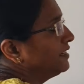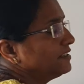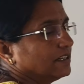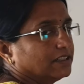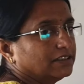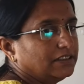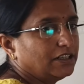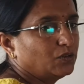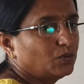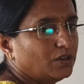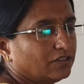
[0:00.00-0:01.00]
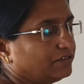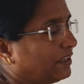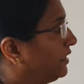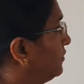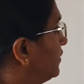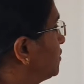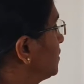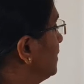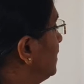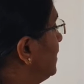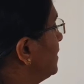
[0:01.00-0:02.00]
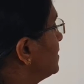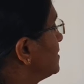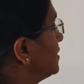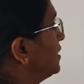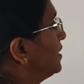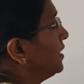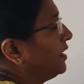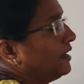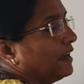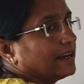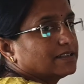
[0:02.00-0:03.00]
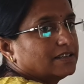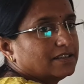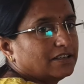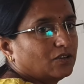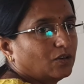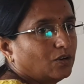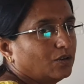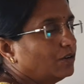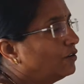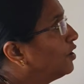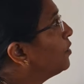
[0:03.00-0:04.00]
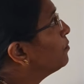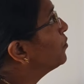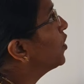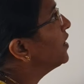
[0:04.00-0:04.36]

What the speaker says: have to write the root of the equation is x is equal to